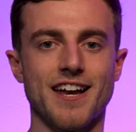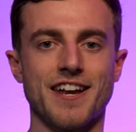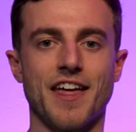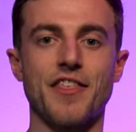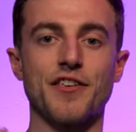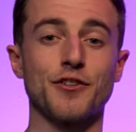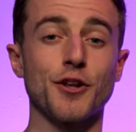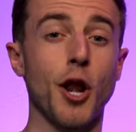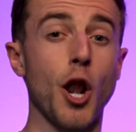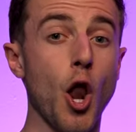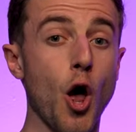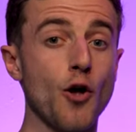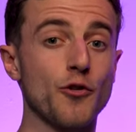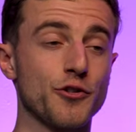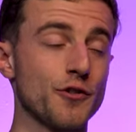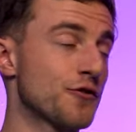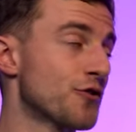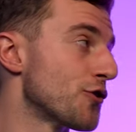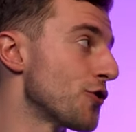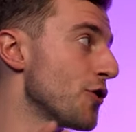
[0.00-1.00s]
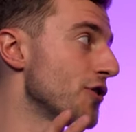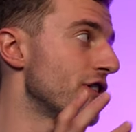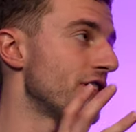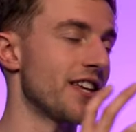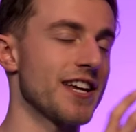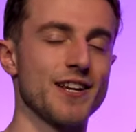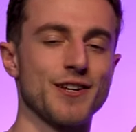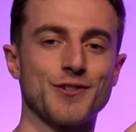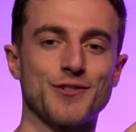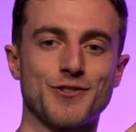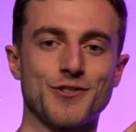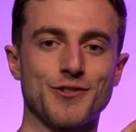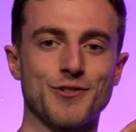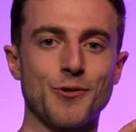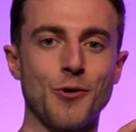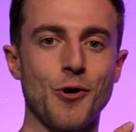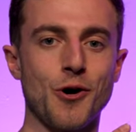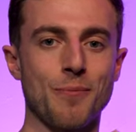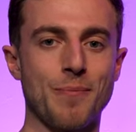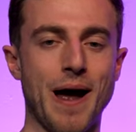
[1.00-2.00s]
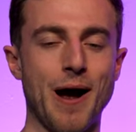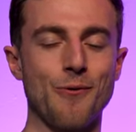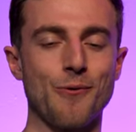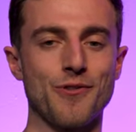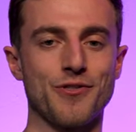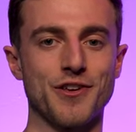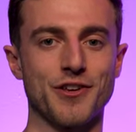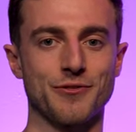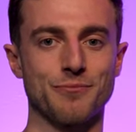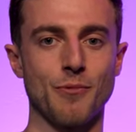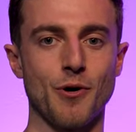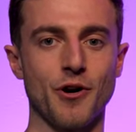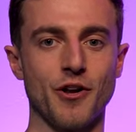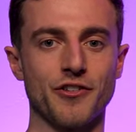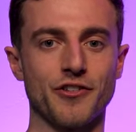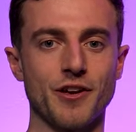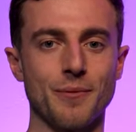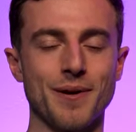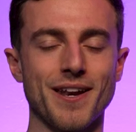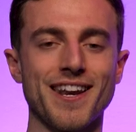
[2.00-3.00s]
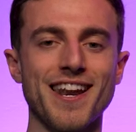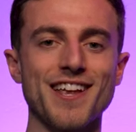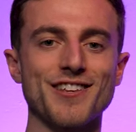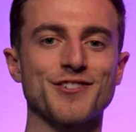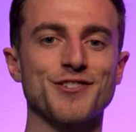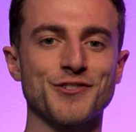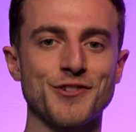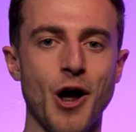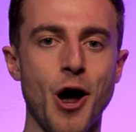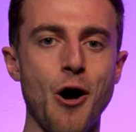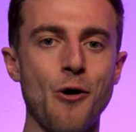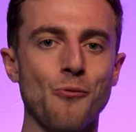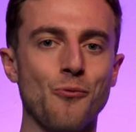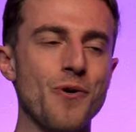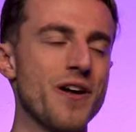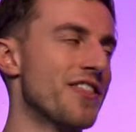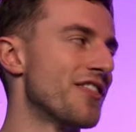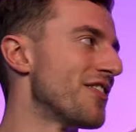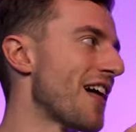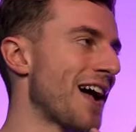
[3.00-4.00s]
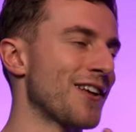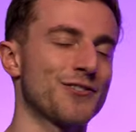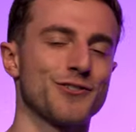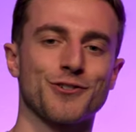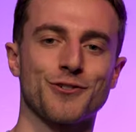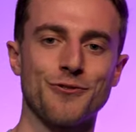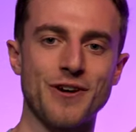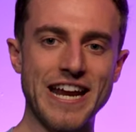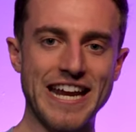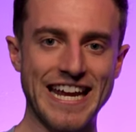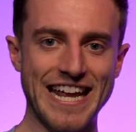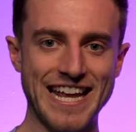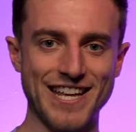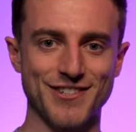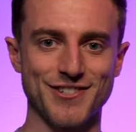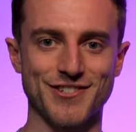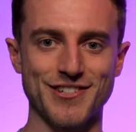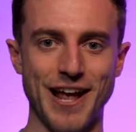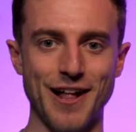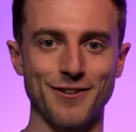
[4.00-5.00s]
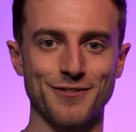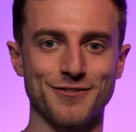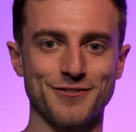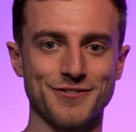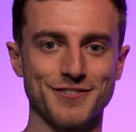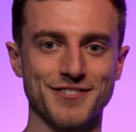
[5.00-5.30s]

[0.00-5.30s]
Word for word: Now, there's lots of good things to talk about with this monitor, but let's start with that screen itself.